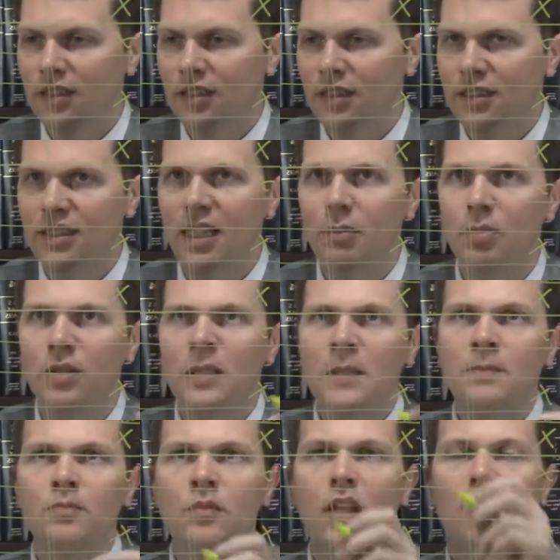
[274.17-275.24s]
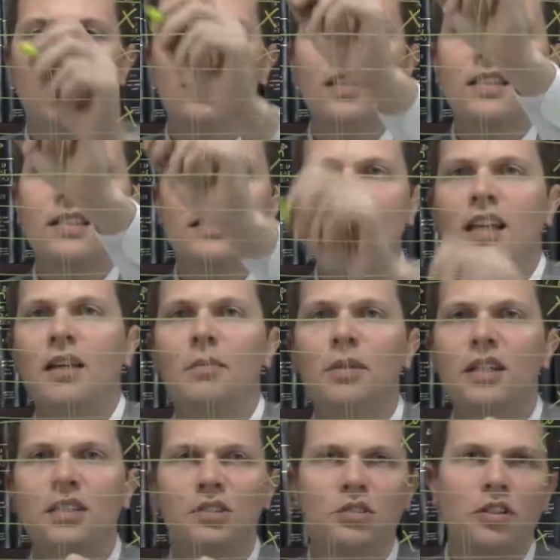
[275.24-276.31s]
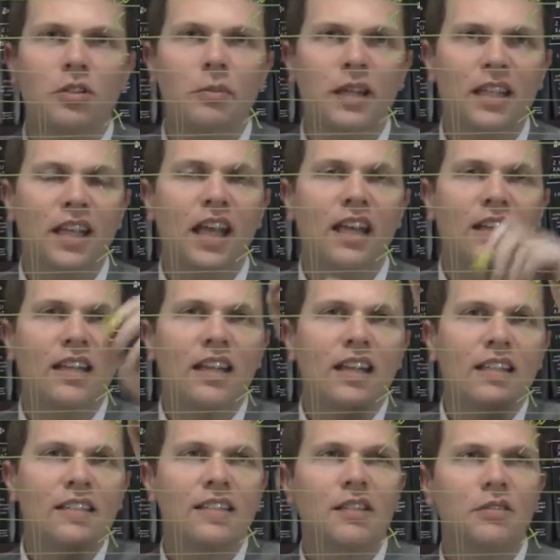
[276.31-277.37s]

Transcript: example. Now, these can't be controlled by candidates.